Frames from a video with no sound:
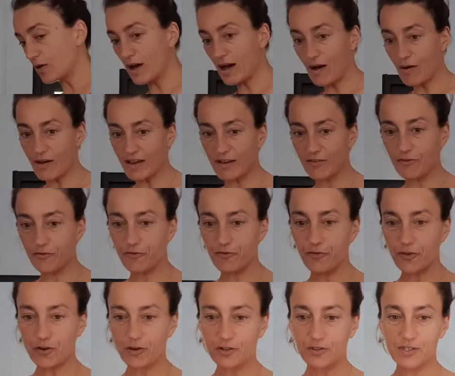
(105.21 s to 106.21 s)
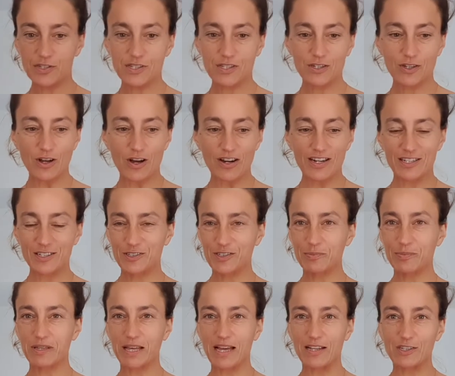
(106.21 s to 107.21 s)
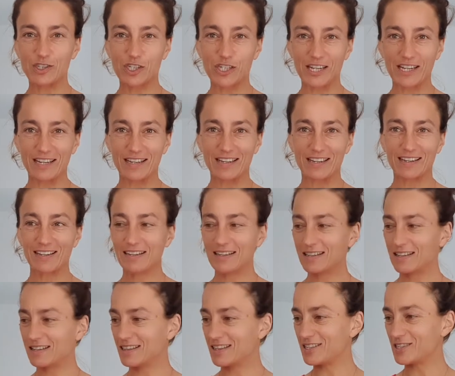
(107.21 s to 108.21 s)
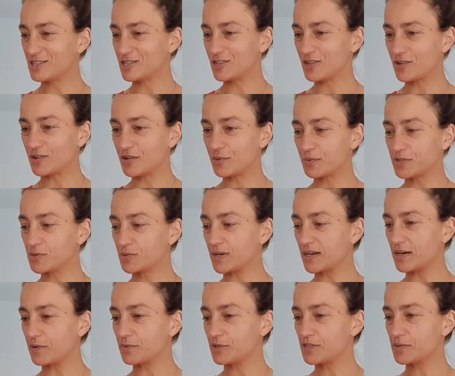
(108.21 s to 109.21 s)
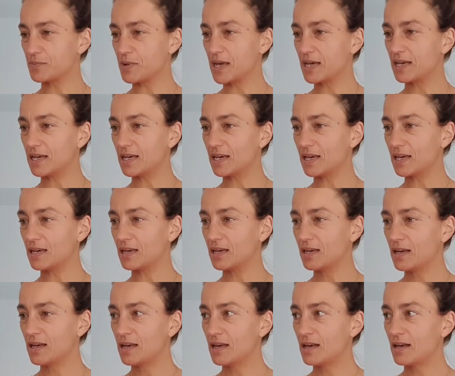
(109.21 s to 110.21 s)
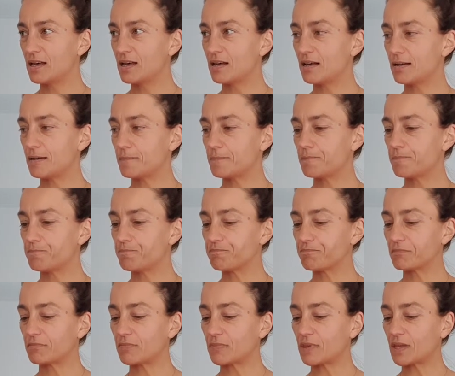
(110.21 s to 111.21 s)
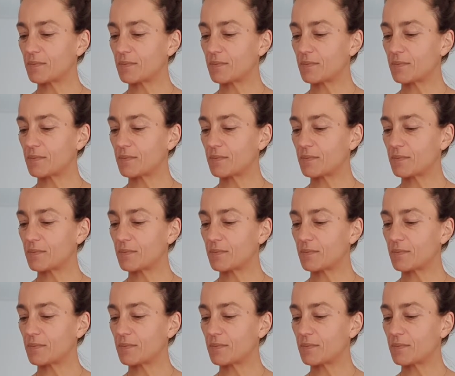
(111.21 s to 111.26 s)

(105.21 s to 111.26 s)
how I first got into blanching this year was when I was making I